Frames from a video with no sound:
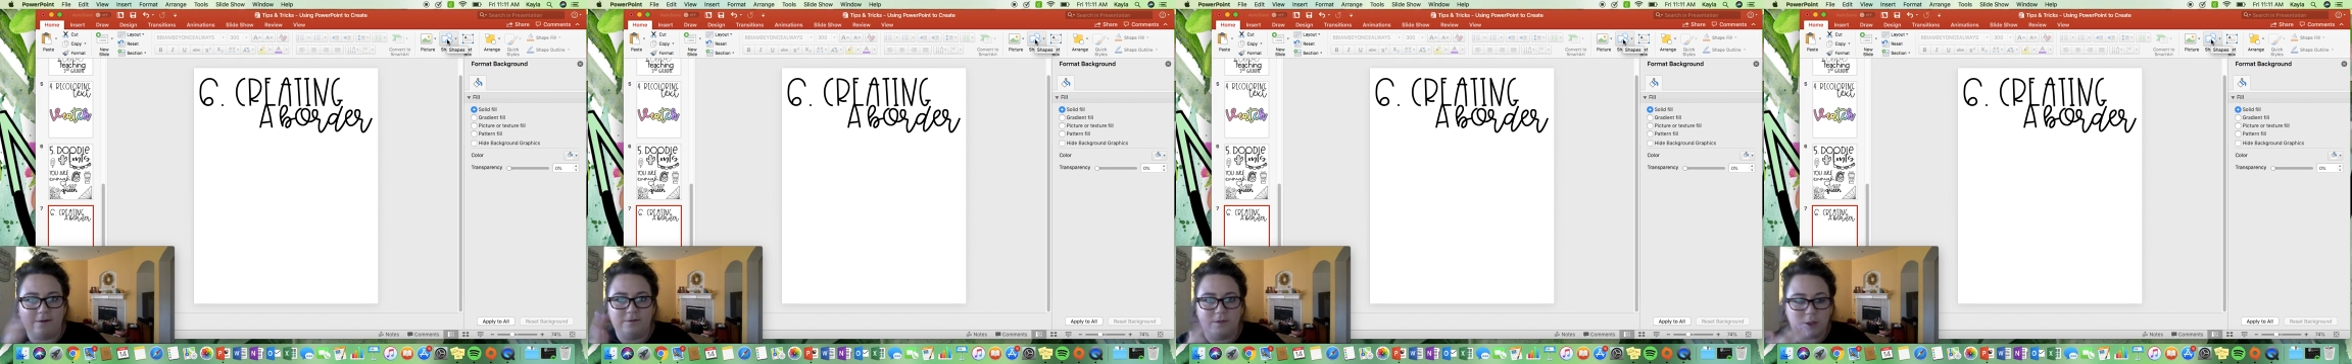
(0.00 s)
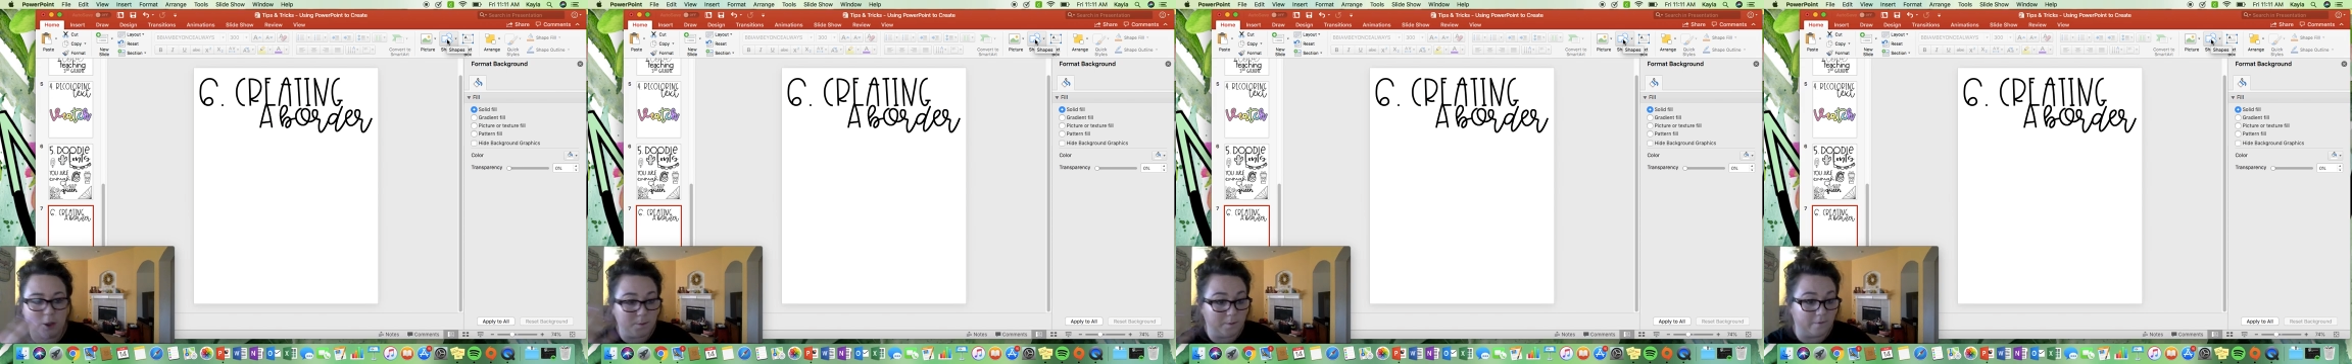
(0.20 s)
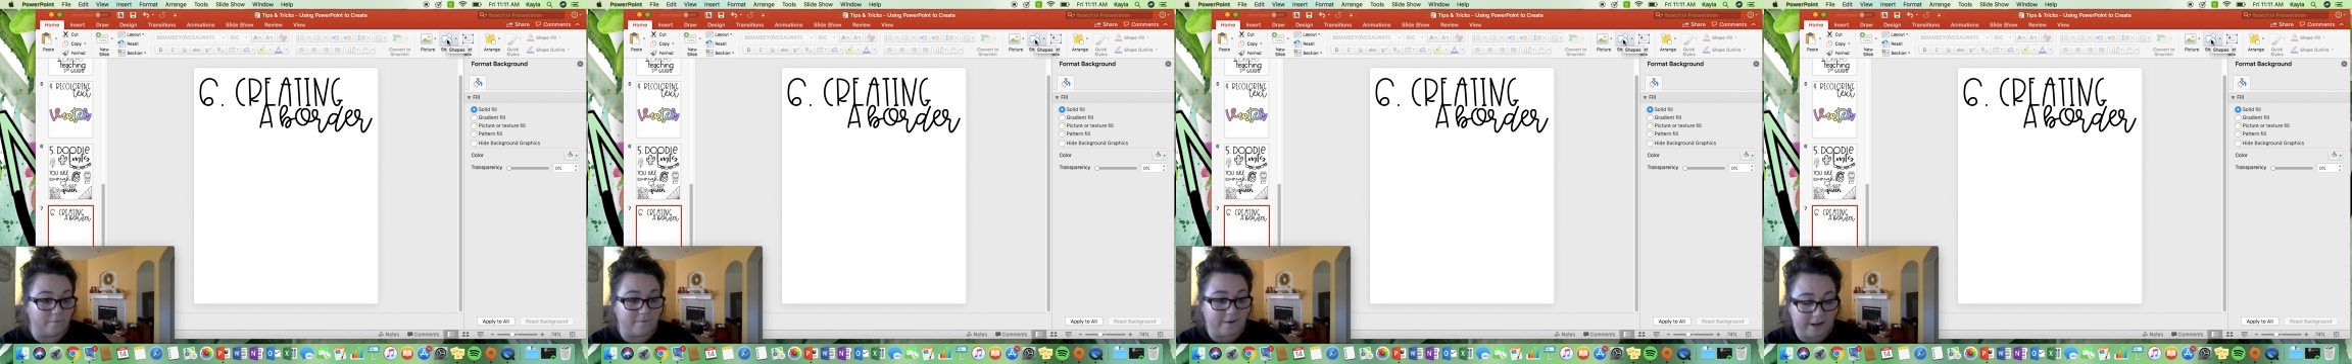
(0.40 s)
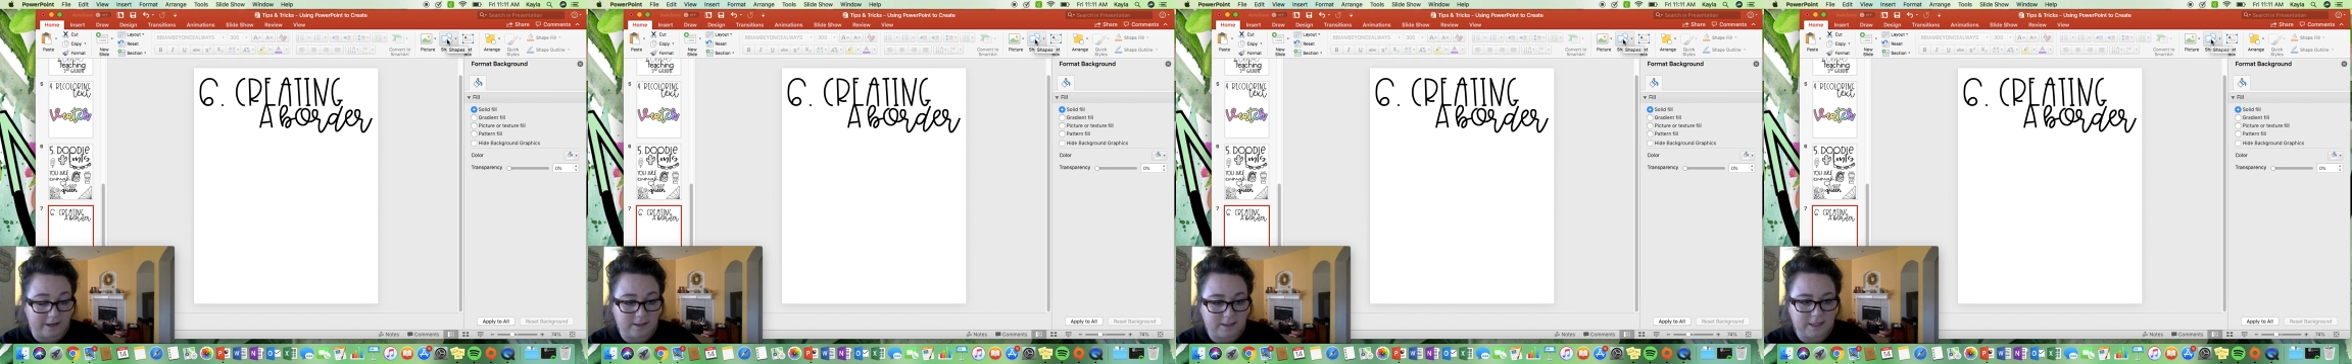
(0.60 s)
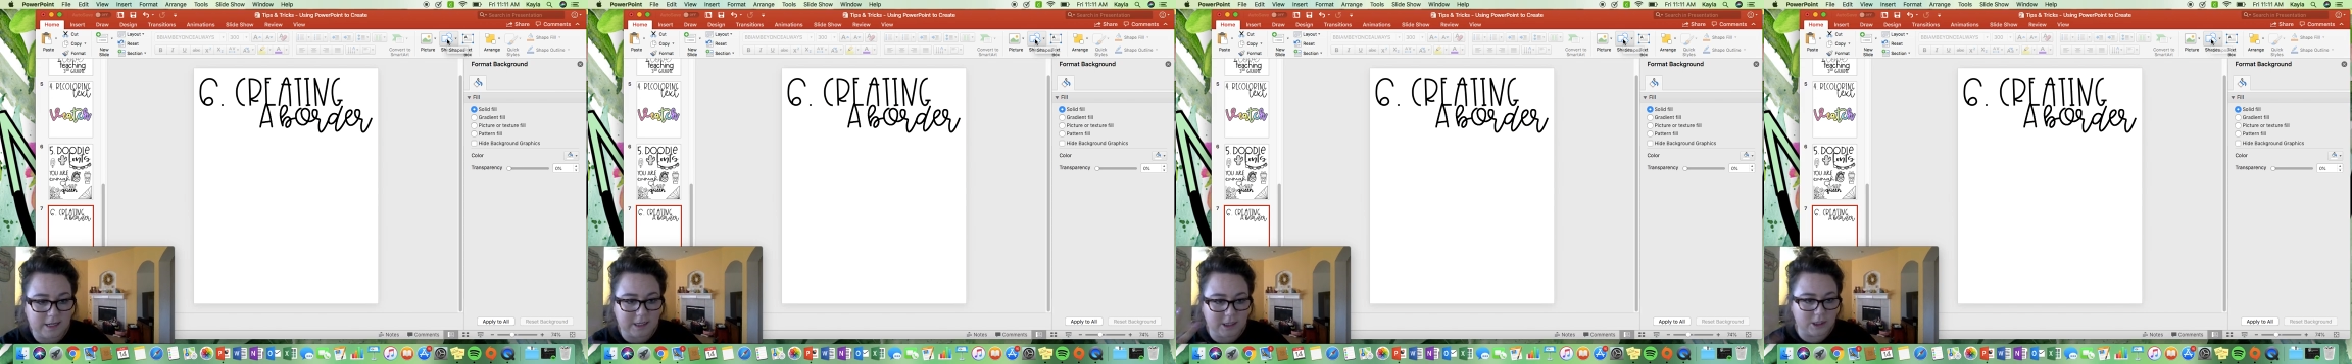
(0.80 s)
super
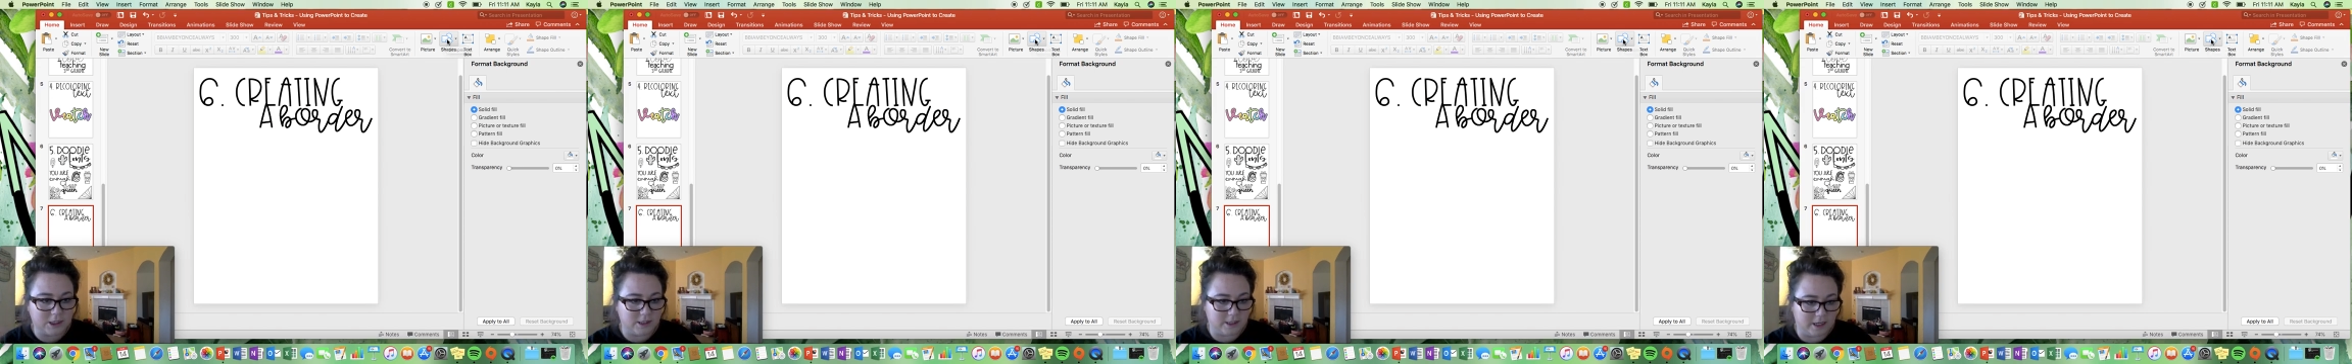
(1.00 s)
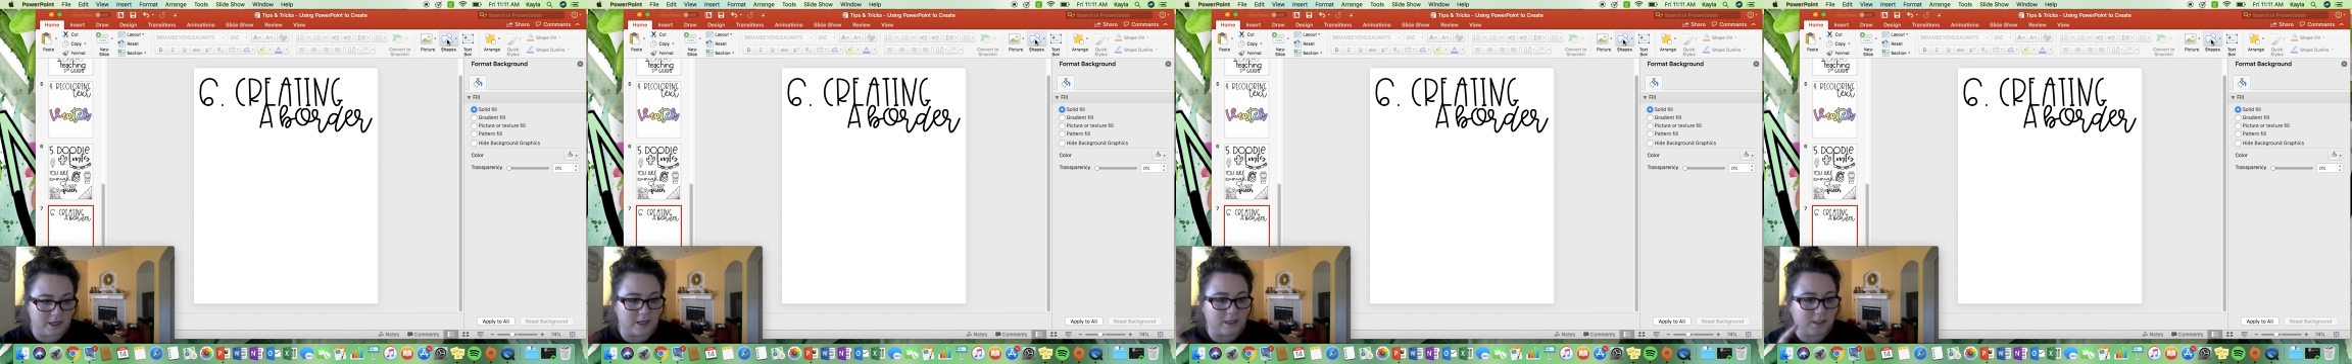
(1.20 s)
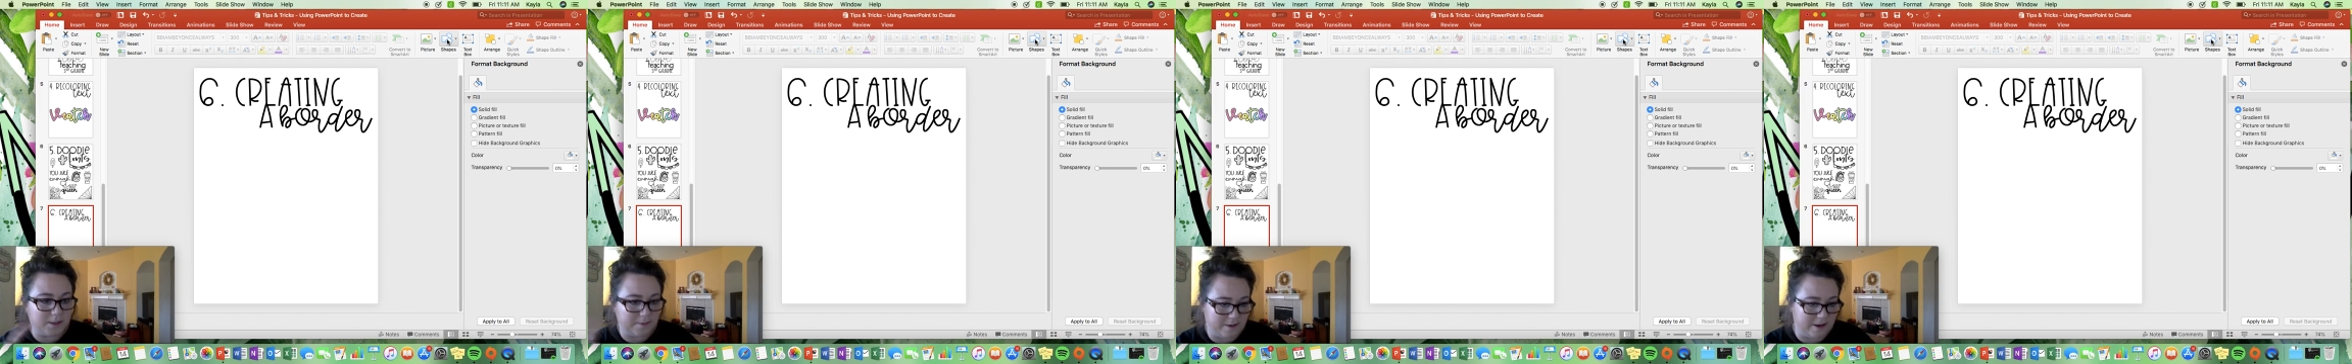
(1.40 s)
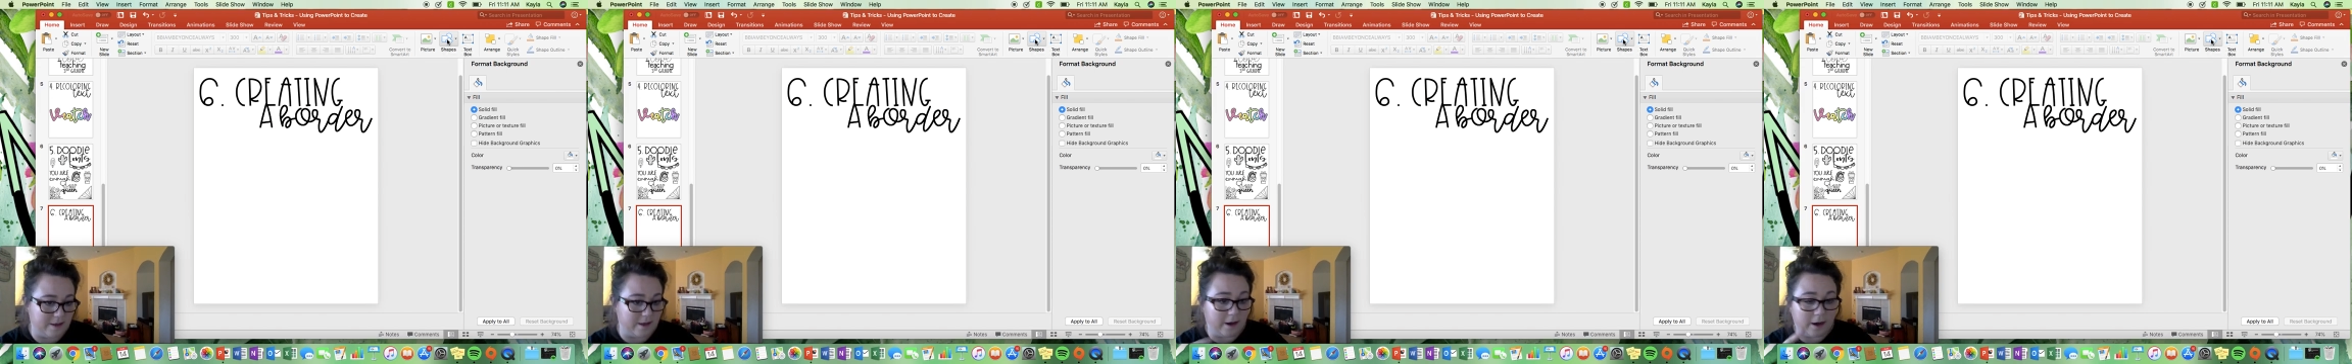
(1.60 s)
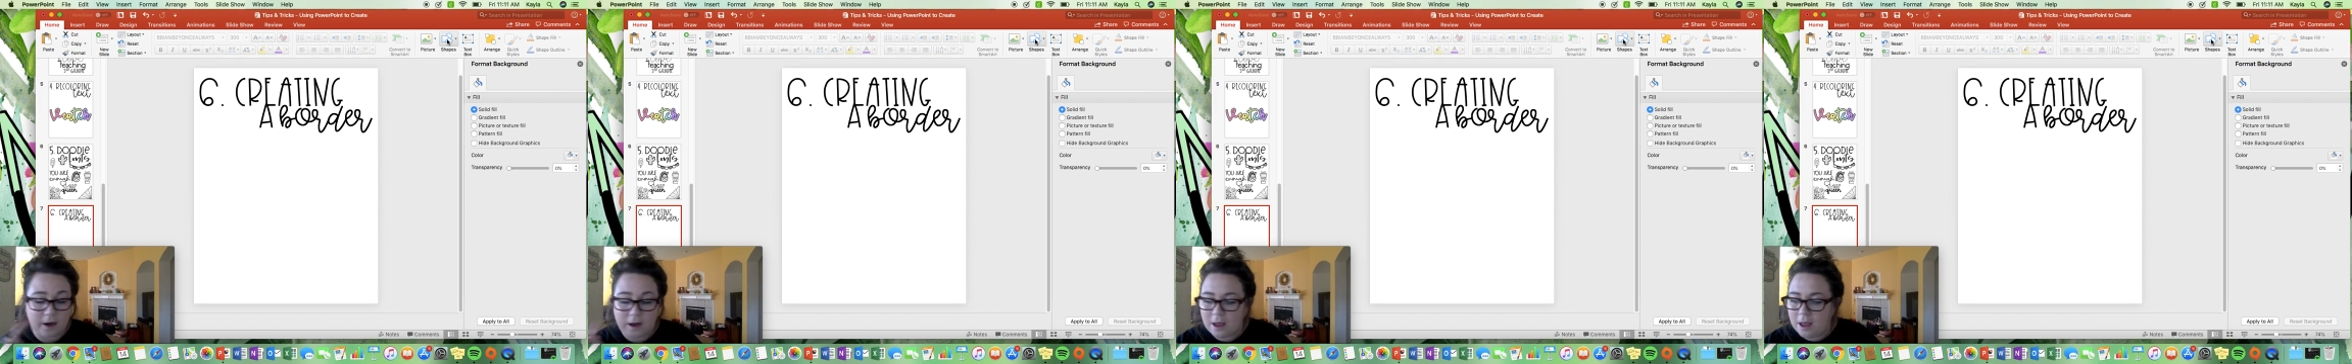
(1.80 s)
fancy. I just need it to be
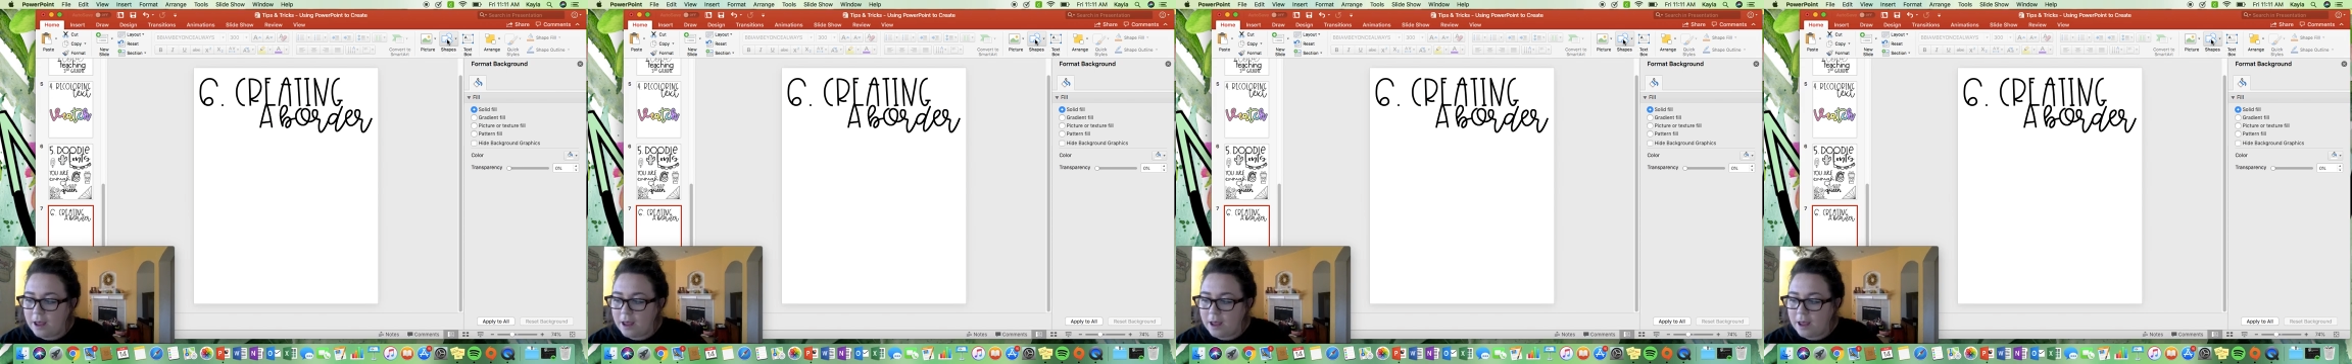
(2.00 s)
there.